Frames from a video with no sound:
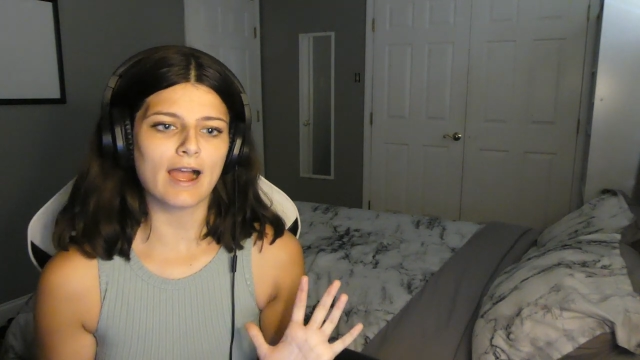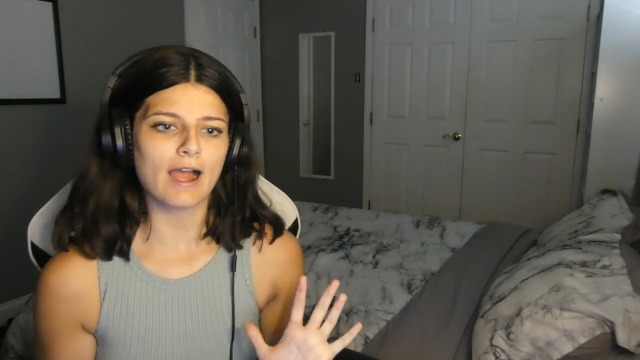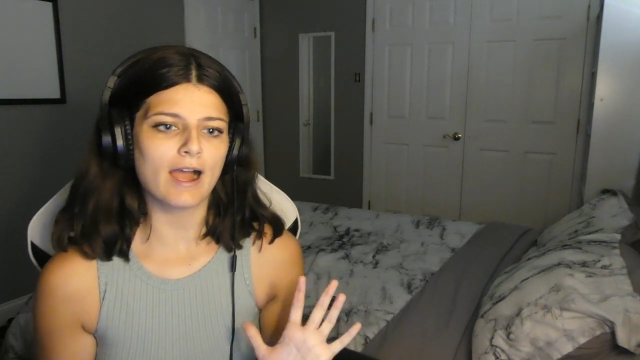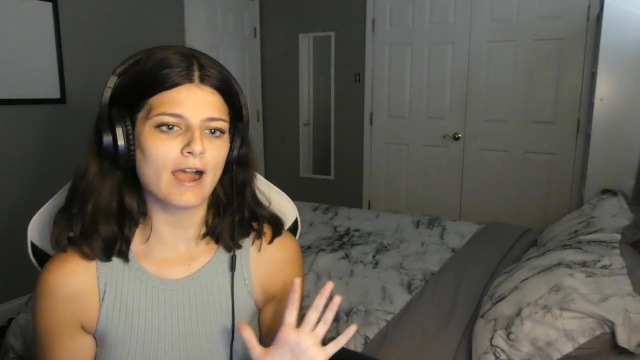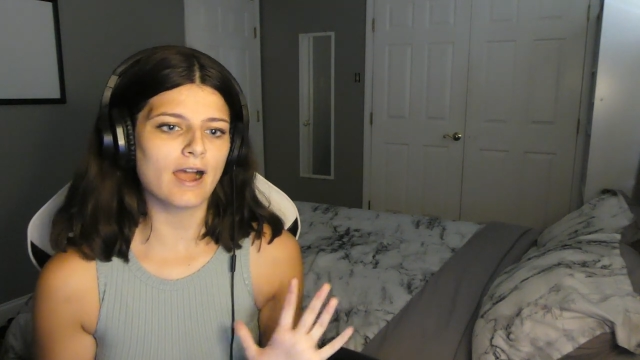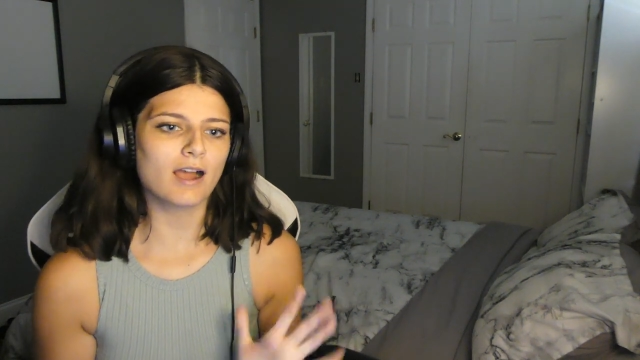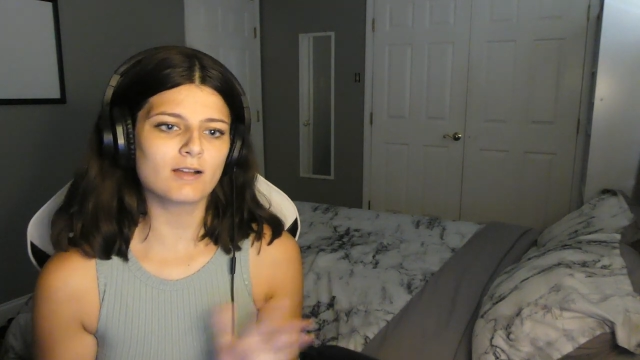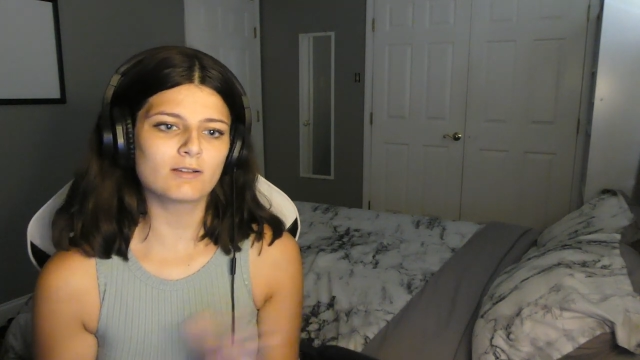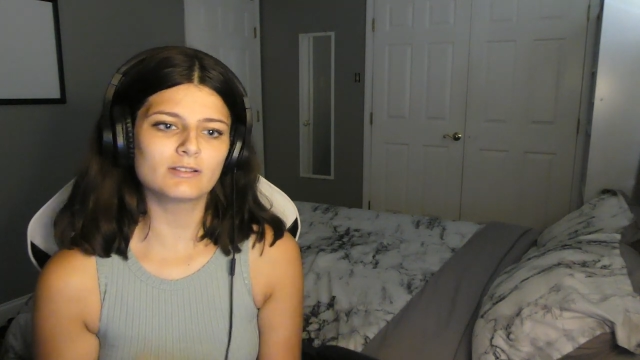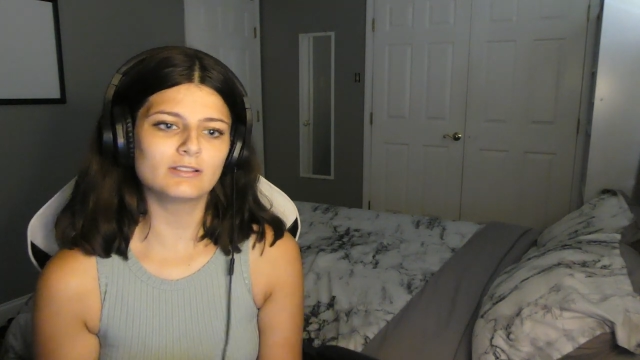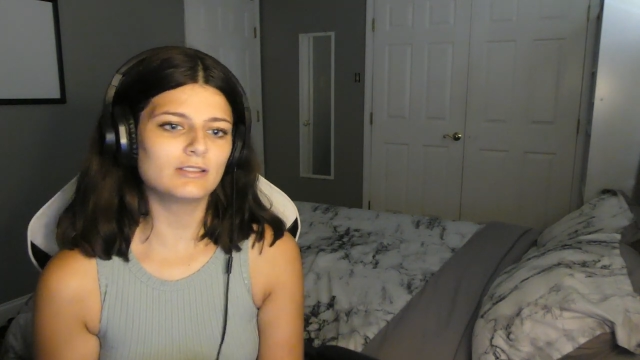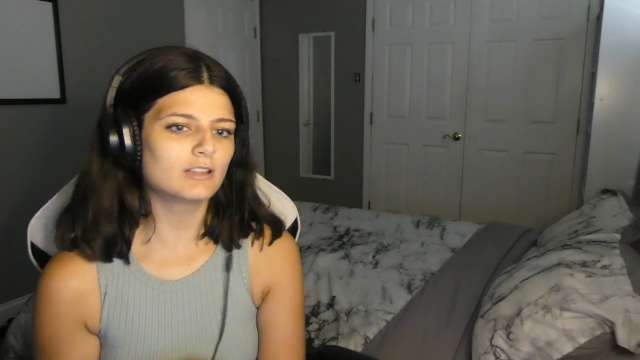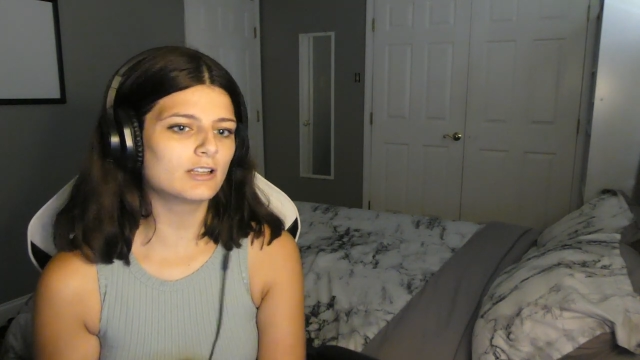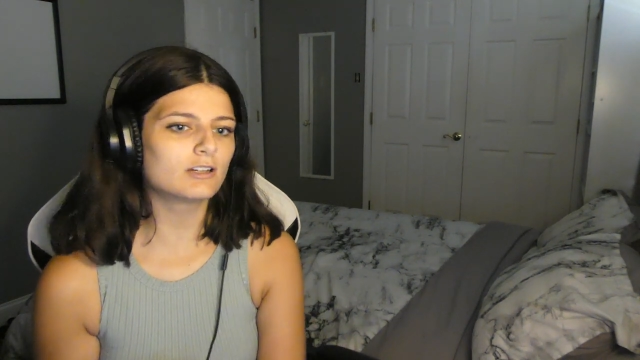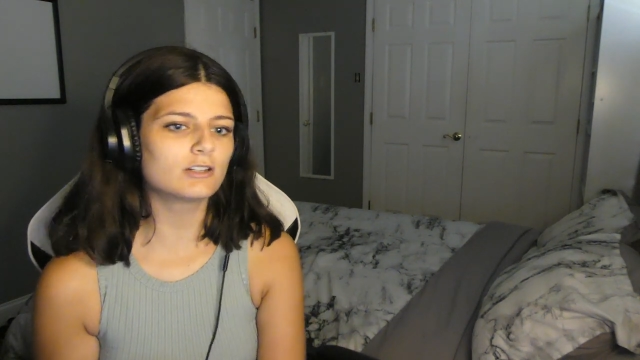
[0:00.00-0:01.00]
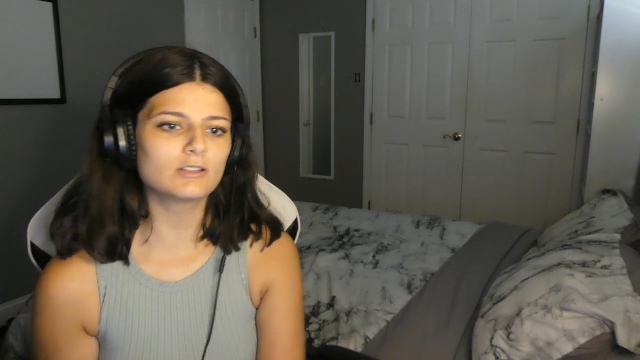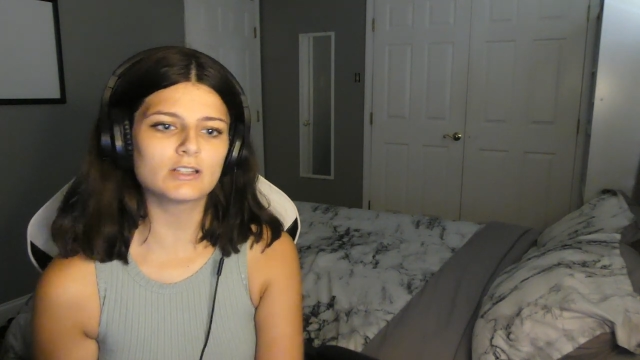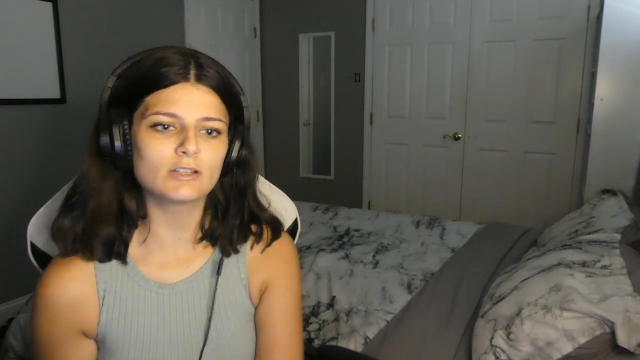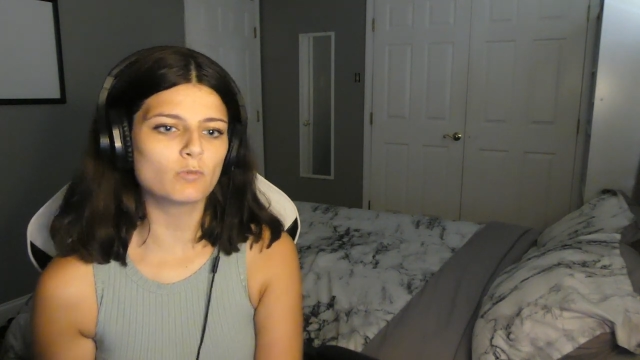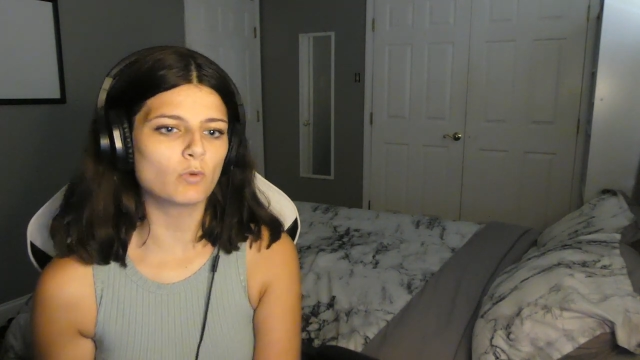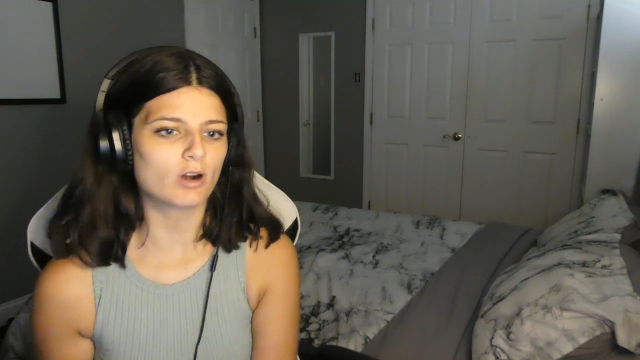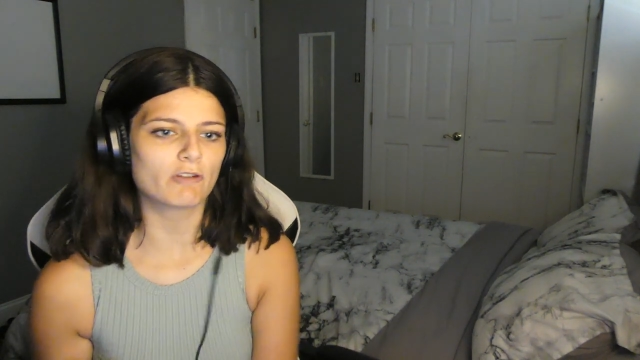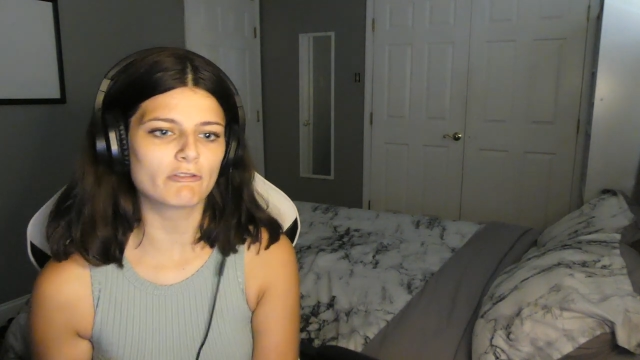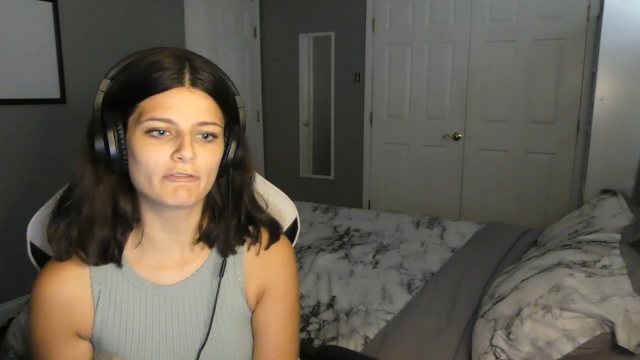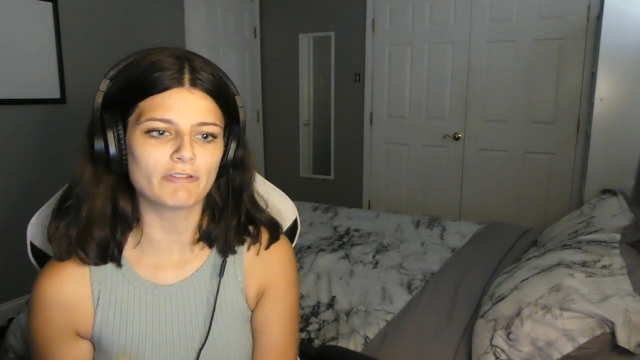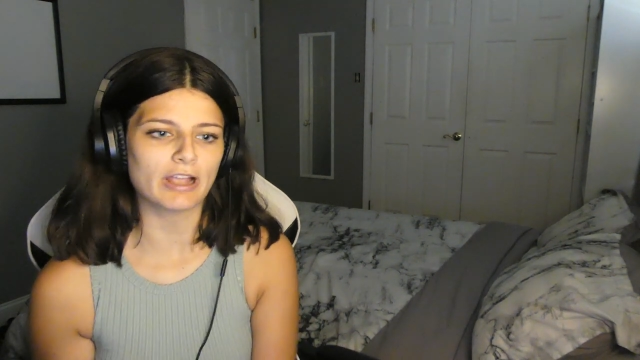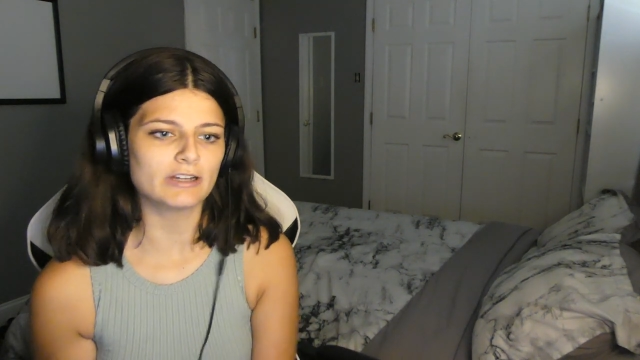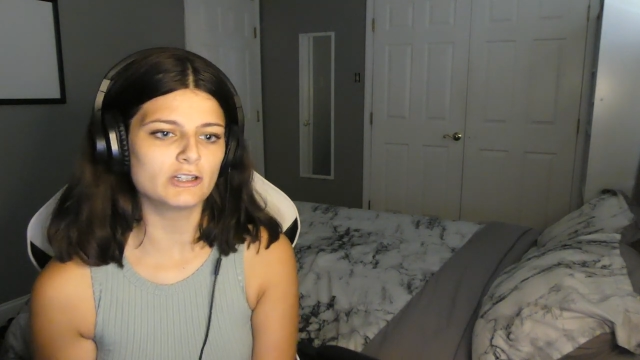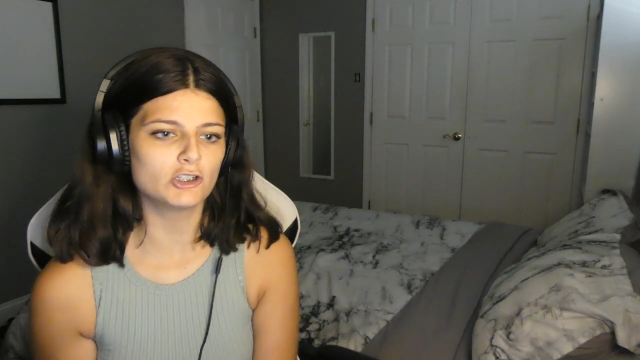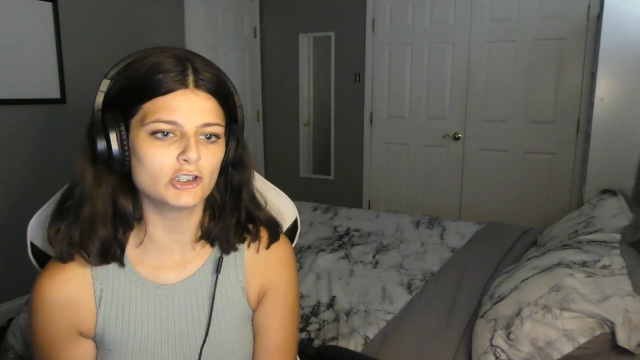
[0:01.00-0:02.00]
I literally want to
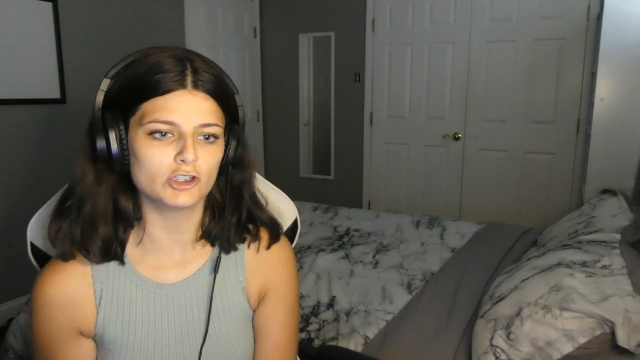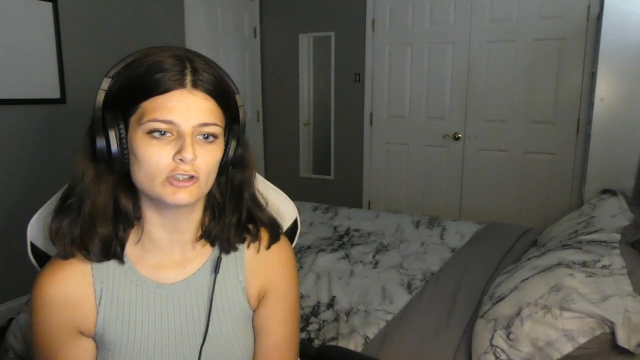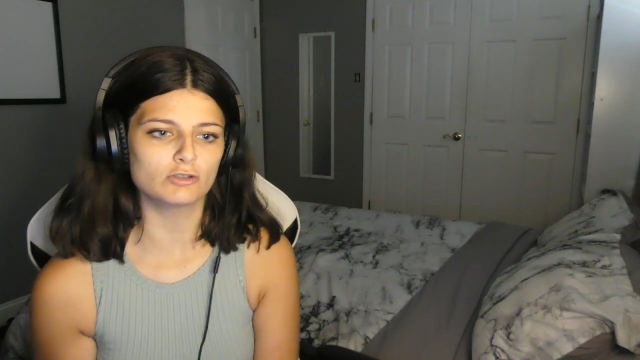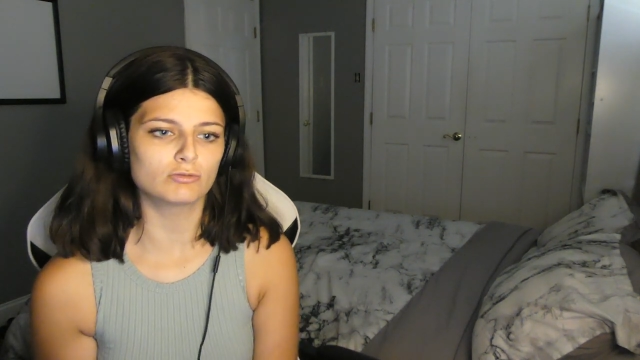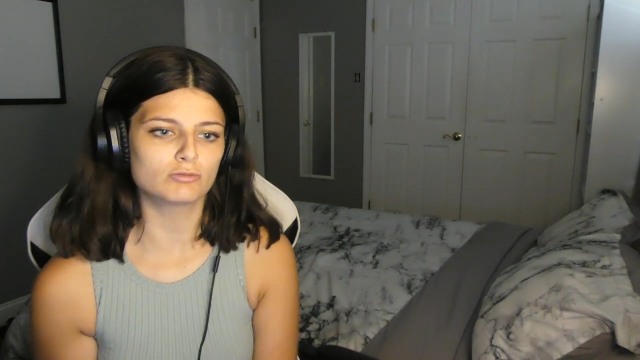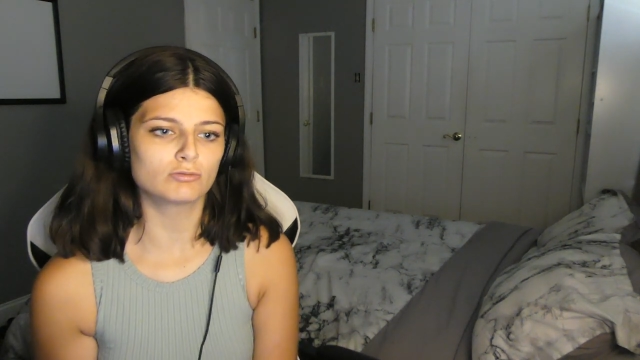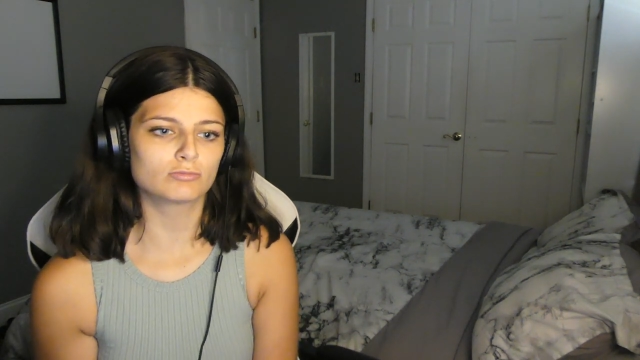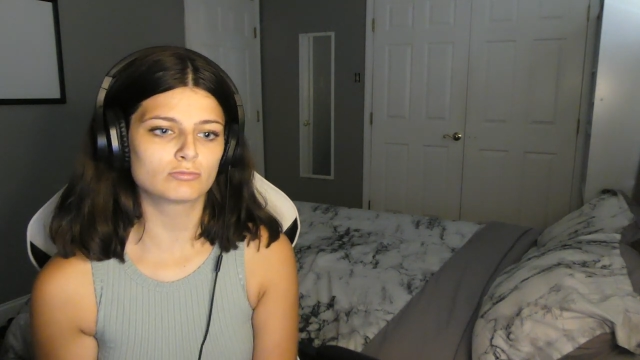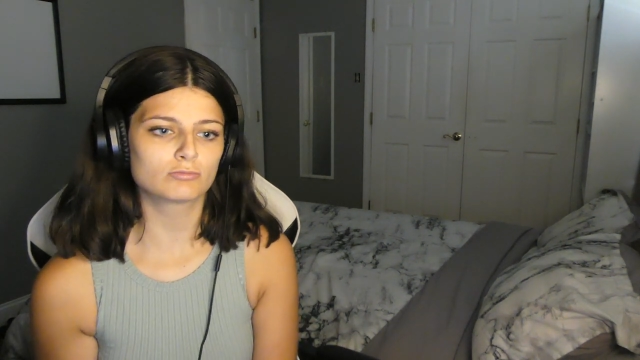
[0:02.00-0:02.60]
fight you.